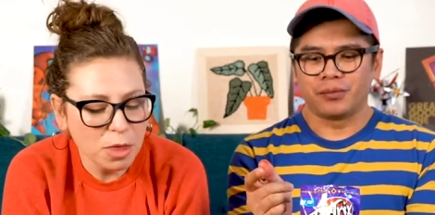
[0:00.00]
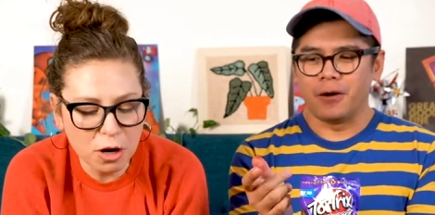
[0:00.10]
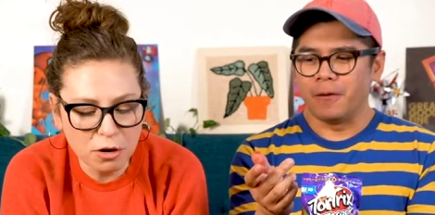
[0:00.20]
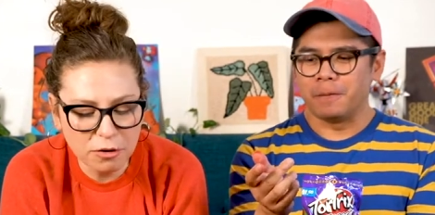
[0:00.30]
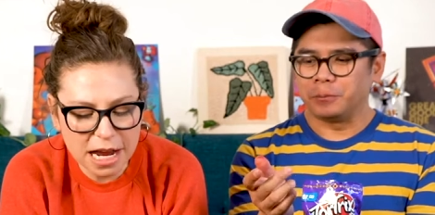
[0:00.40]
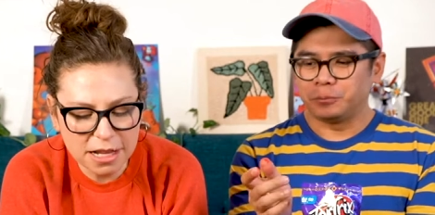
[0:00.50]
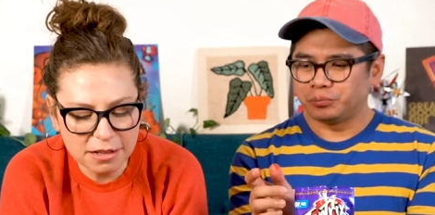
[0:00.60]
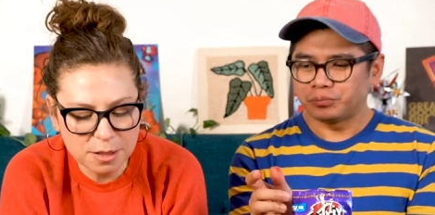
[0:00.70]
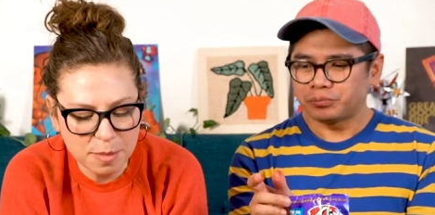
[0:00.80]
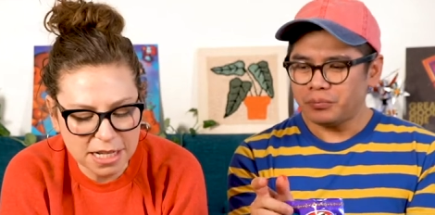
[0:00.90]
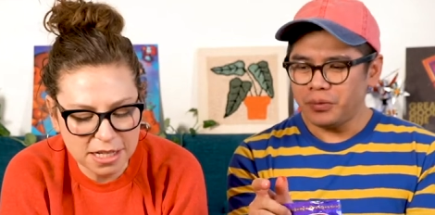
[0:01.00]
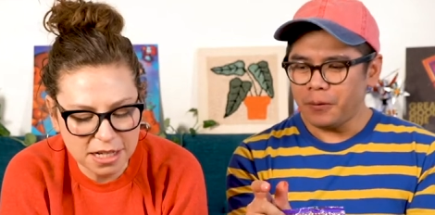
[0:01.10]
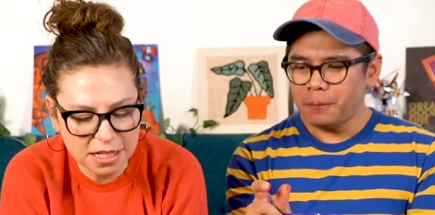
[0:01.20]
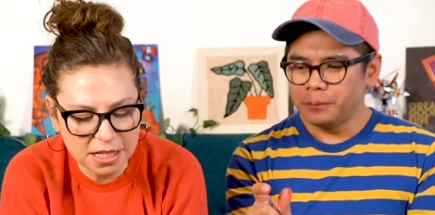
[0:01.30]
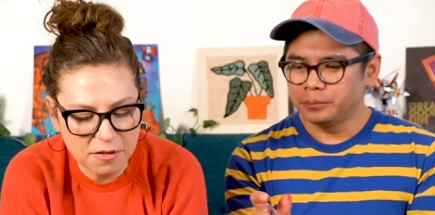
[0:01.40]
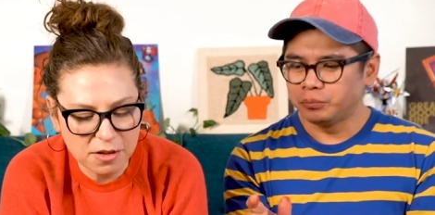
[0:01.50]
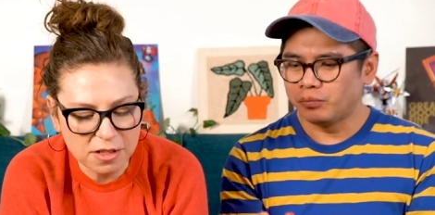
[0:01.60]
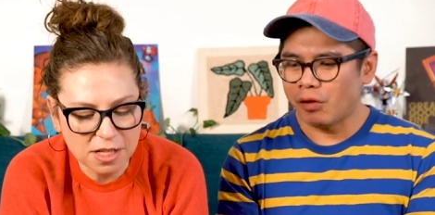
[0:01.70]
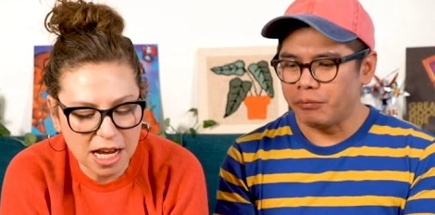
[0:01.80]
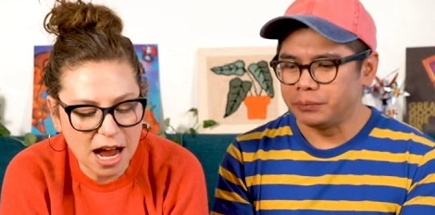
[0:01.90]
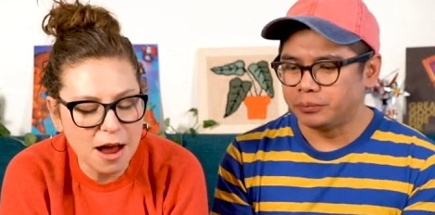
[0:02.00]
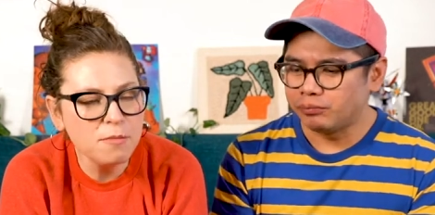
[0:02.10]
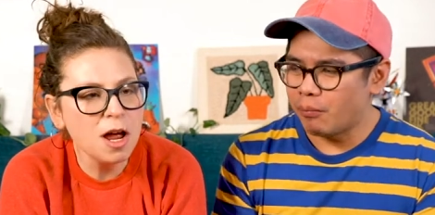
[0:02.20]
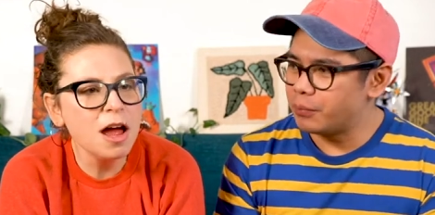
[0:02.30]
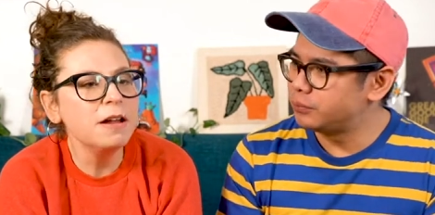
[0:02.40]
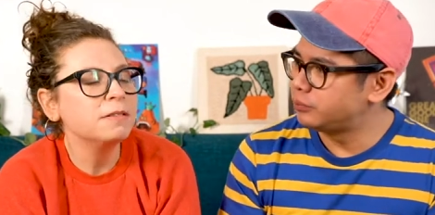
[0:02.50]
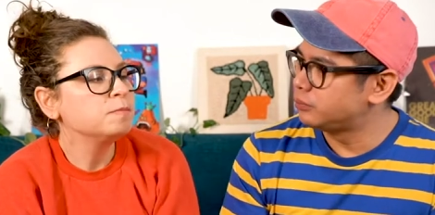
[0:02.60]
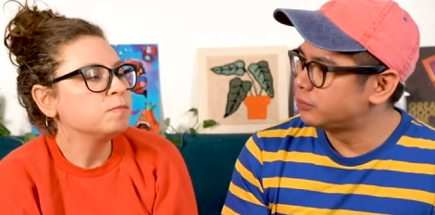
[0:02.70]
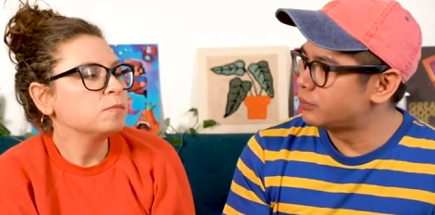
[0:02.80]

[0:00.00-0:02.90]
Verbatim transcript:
Speaker 1: They're um, great spiciness levels. Like I'm not...